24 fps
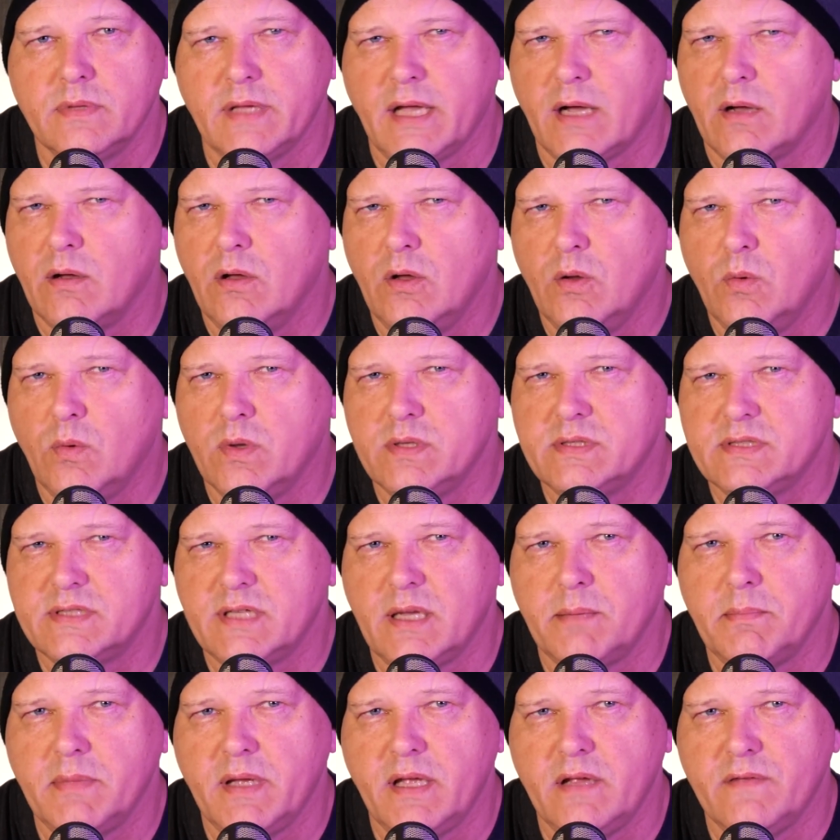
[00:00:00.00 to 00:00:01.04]
Now, what does
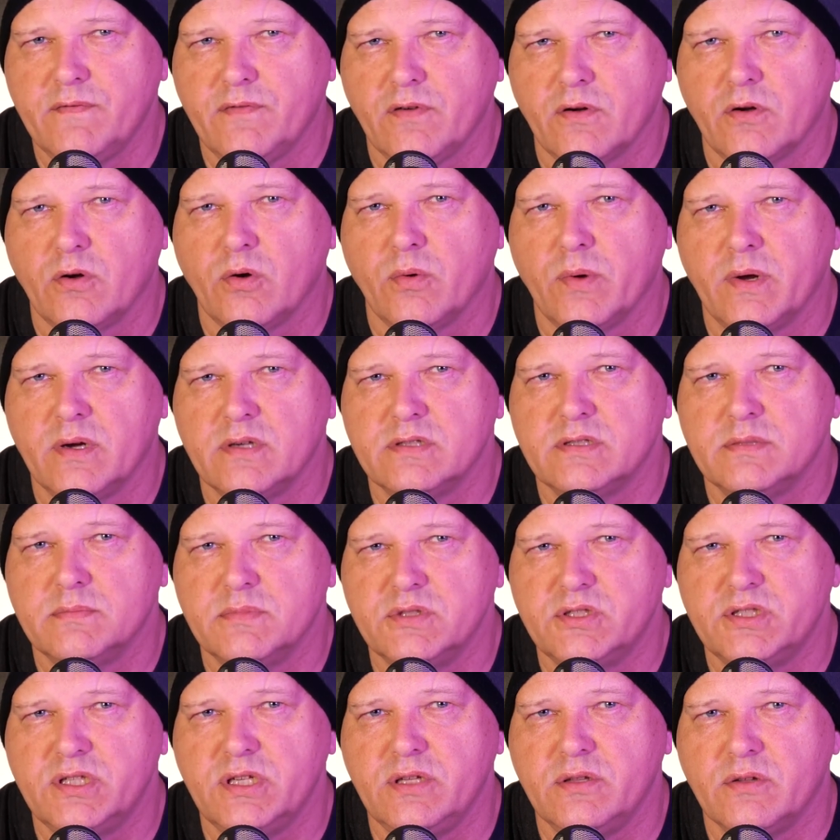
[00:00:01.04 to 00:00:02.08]
that mean for careers in
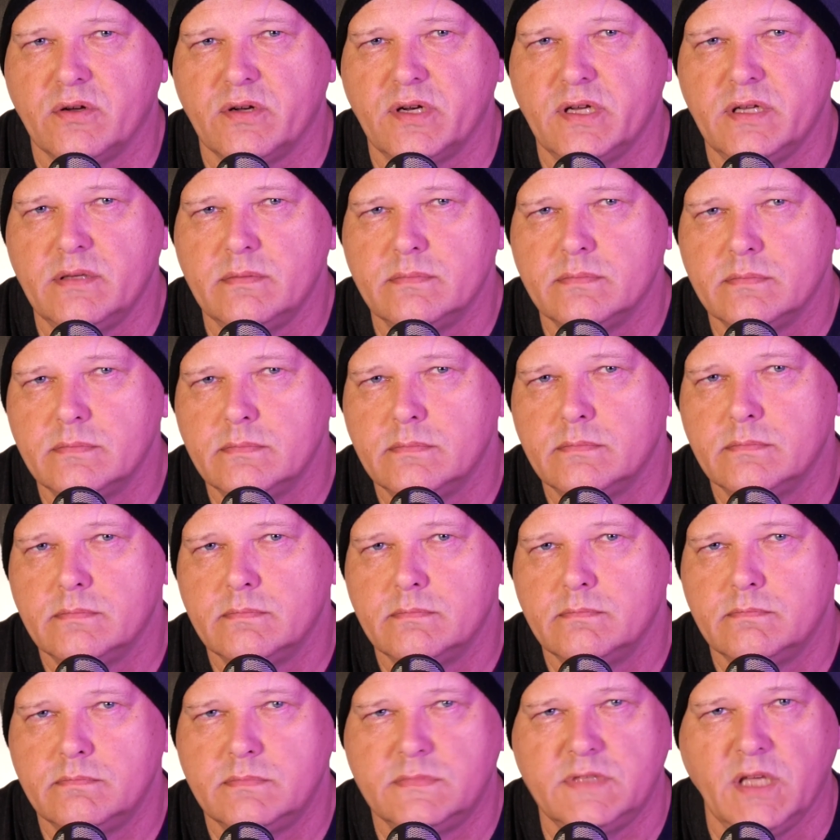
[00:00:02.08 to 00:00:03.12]
machine learning?
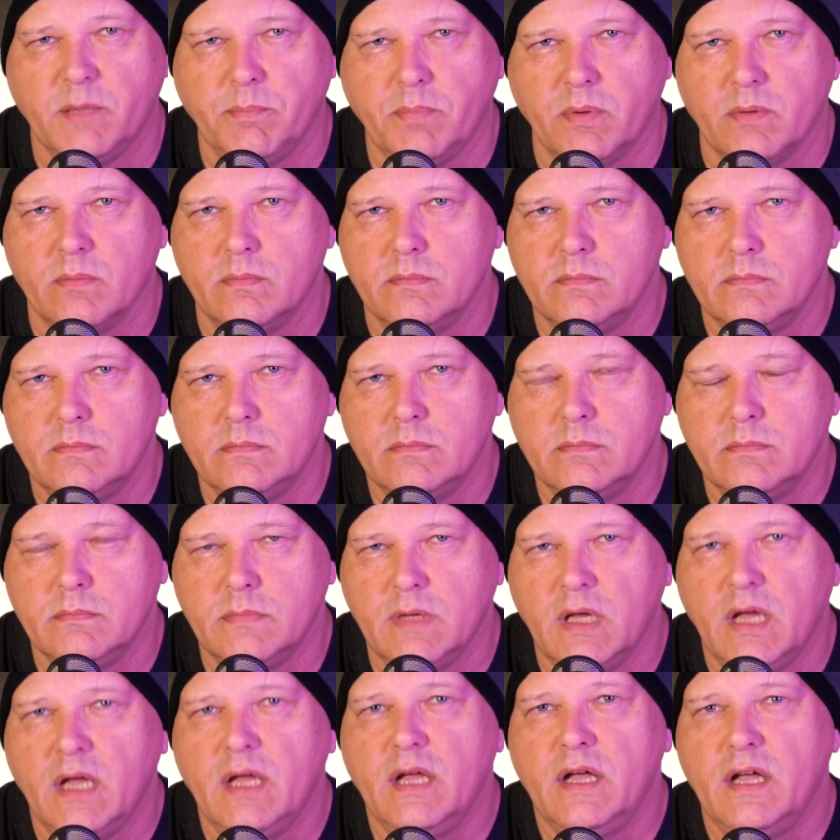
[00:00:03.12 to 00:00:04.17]
Simple.
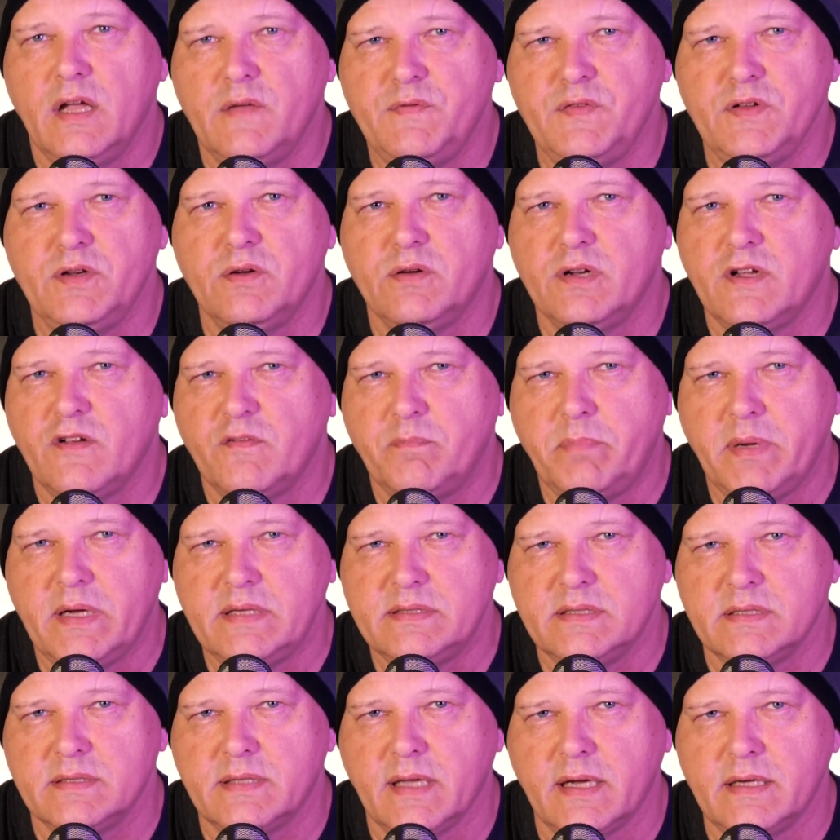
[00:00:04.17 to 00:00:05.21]
If you don't have
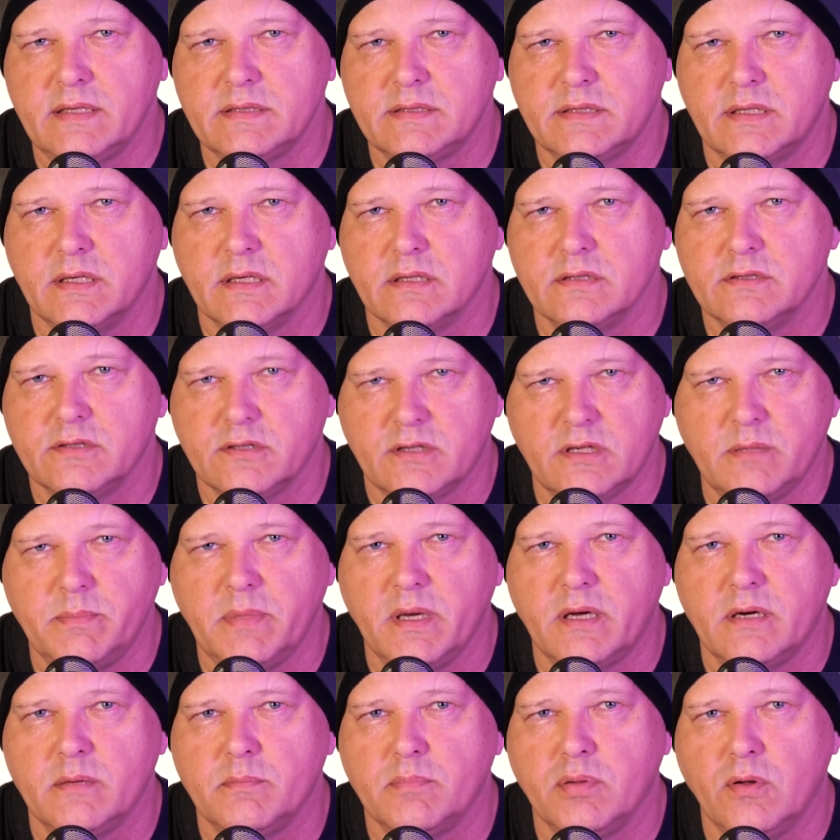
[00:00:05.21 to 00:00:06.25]
basic data skills, you're going to
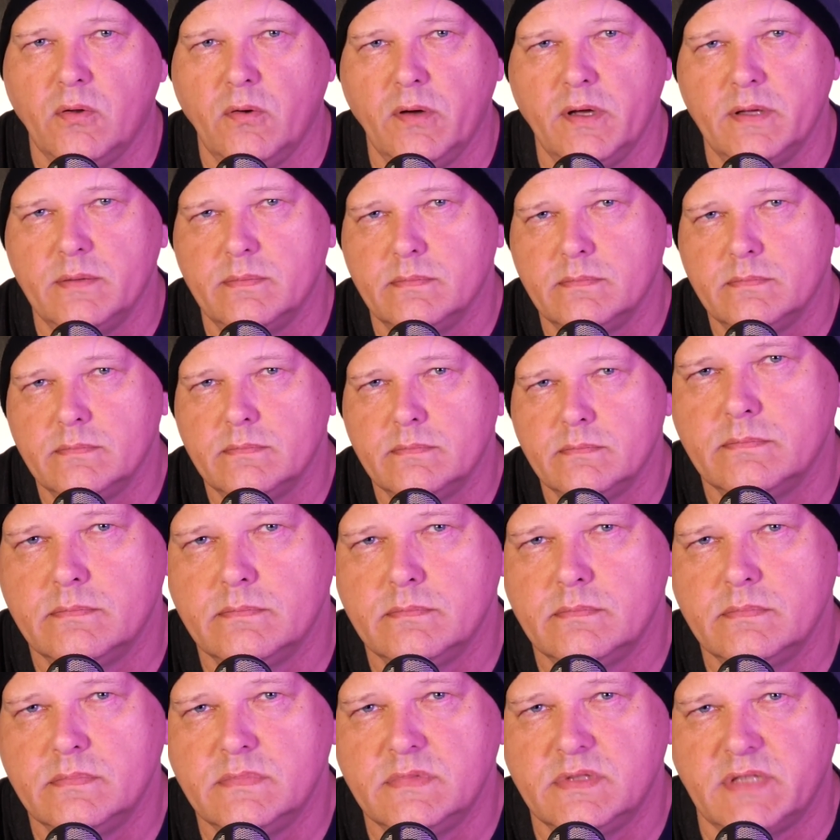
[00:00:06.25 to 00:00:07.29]
be unemployed.
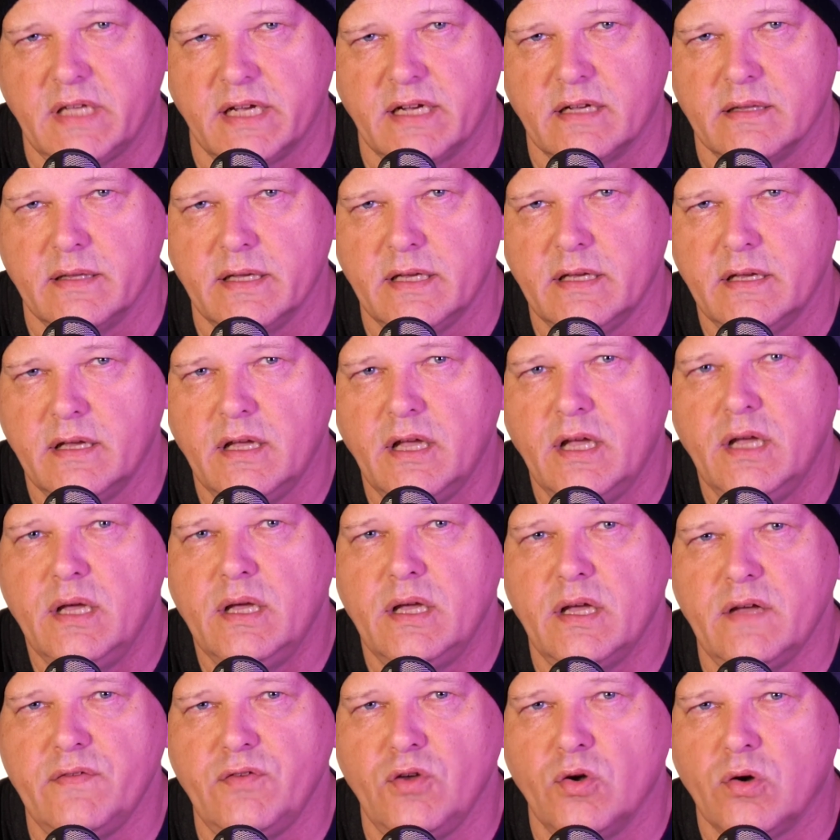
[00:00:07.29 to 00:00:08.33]
Secondly,
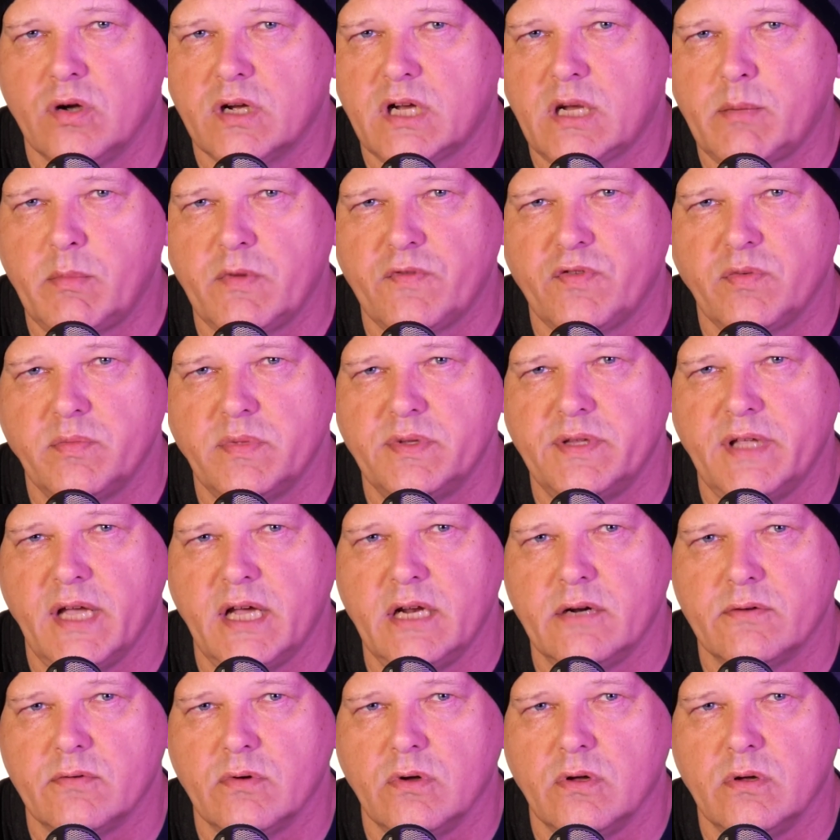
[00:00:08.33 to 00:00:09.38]
if you aren't coming from a
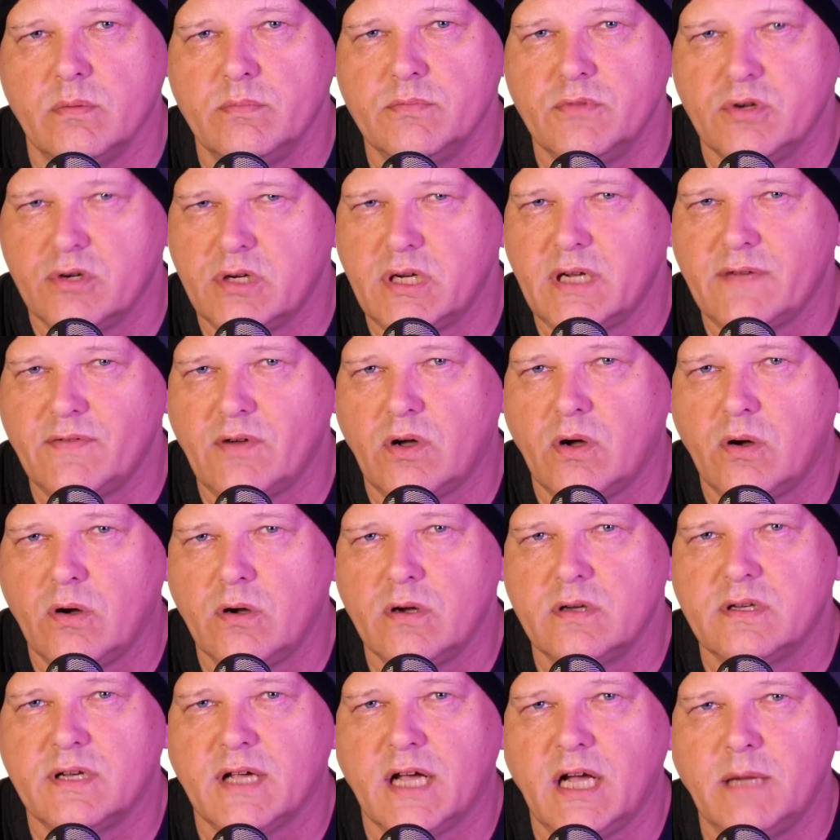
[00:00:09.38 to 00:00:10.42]
data role, you're going to have a
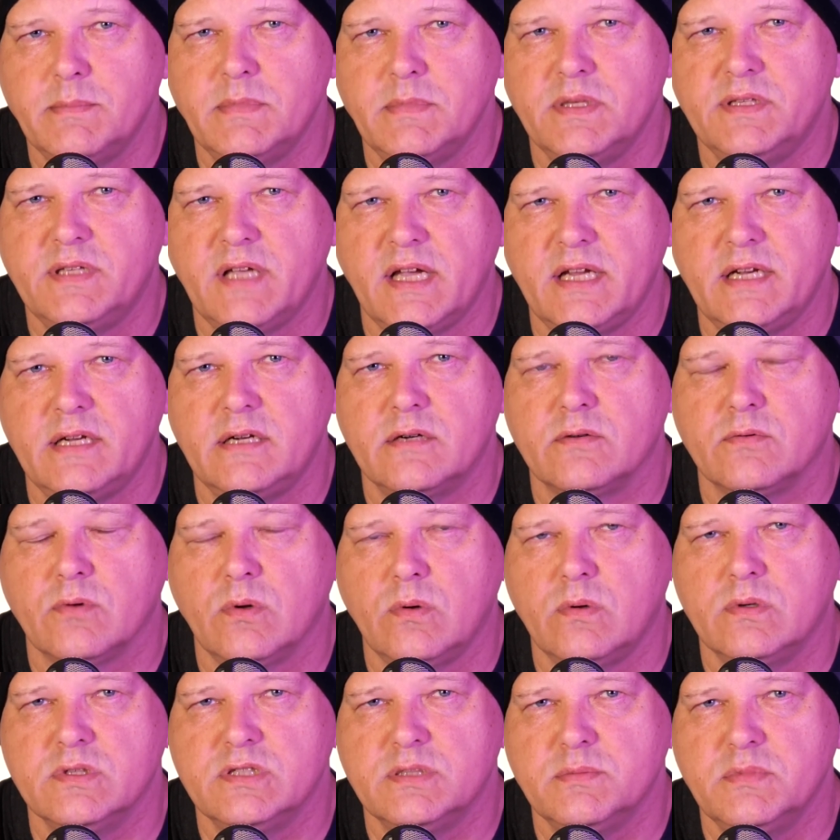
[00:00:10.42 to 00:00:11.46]
hard time obtaining a
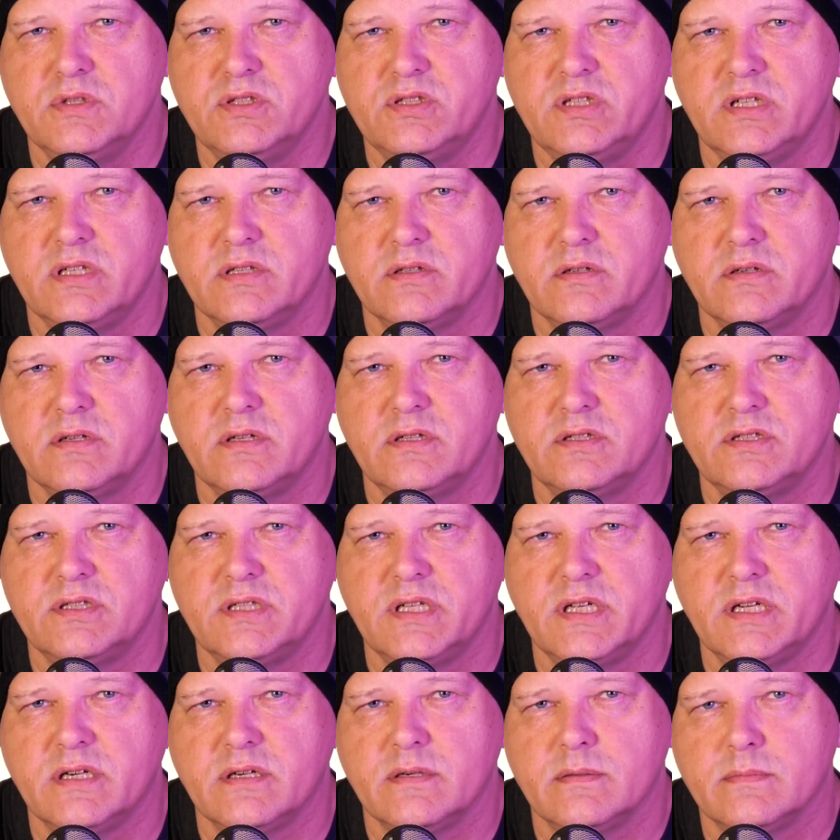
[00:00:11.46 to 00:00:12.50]
role as a machine learning
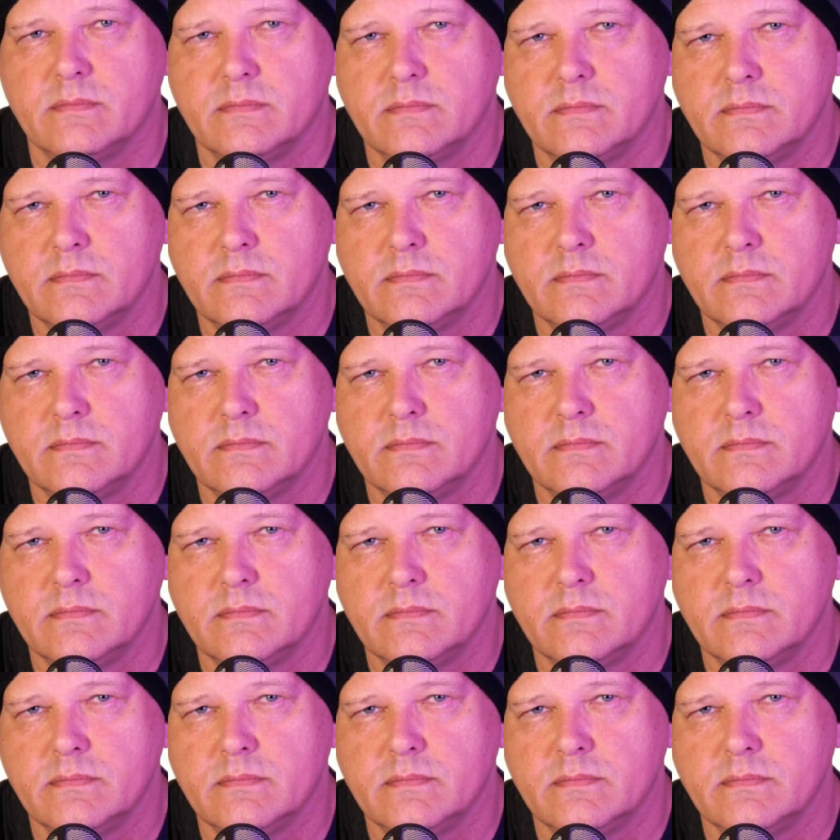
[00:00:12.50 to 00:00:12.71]
engineer.